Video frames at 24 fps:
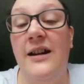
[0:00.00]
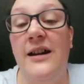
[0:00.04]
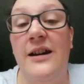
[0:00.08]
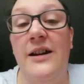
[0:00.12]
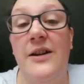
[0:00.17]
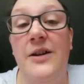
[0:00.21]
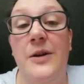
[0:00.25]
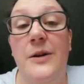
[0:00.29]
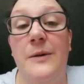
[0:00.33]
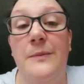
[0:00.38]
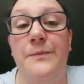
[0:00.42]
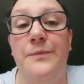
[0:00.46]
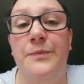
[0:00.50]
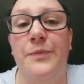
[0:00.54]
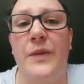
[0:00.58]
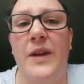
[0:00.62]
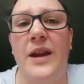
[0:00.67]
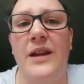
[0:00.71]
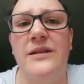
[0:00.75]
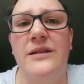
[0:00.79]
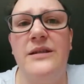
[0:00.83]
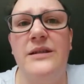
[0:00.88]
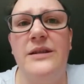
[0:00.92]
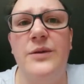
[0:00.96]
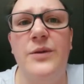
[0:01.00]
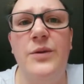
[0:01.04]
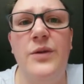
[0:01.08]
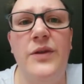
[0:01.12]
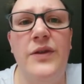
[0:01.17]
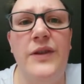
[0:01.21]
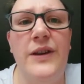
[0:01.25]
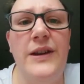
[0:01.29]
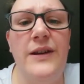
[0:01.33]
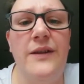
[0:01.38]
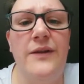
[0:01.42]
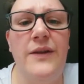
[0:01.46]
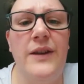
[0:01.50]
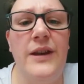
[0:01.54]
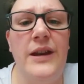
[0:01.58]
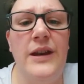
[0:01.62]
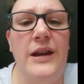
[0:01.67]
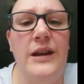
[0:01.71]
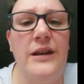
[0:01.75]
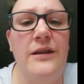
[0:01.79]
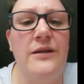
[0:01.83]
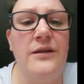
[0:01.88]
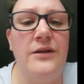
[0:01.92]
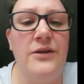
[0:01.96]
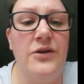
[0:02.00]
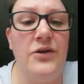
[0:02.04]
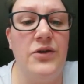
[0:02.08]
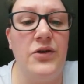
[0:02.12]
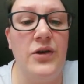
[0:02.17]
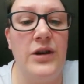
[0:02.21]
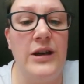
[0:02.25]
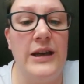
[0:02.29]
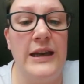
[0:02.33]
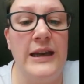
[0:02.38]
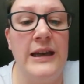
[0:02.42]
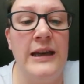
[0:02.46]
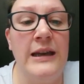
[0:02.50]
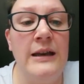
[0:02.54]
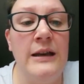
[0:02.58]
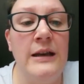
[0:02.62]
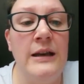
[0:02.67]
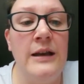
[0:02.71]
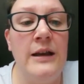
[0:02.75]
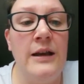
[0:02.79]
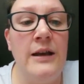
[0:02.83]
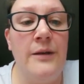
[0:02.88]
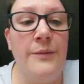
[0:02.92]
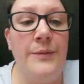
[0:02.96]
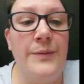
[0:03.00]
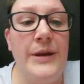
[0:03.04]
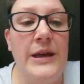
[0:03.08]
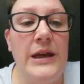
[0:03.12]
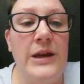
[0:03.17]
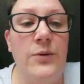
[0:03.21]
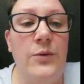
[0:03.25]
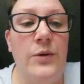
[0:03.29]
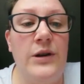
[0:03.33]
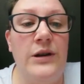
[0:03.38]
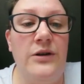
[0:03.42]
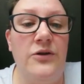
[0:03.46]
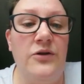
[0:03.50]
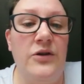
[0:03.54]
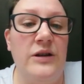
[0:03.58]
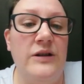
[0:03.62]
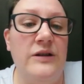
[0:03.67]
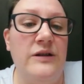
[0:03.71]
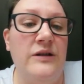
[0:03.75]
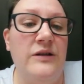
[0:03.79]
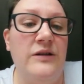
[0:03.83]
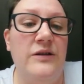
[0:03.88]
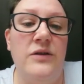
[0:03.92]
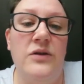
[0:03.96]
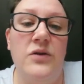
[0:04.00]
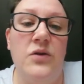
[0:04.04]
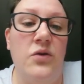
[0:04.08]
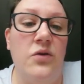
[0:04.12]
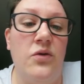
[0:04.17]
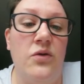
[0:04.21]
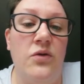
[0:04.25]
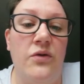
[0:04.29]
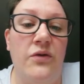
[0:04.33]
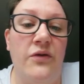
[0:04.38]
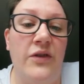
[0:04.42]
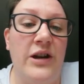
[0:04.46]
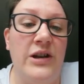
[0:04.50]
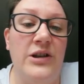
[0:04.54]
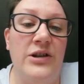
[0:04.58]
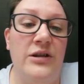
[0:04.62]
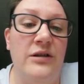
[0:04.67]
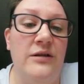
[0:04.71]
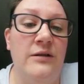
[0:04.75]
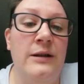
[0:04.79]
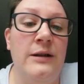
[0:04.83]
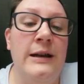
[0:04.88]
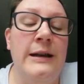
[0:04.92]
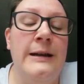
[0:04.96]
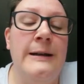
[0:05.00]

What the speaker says: I still think the industry, be it wedding dresses or fashion,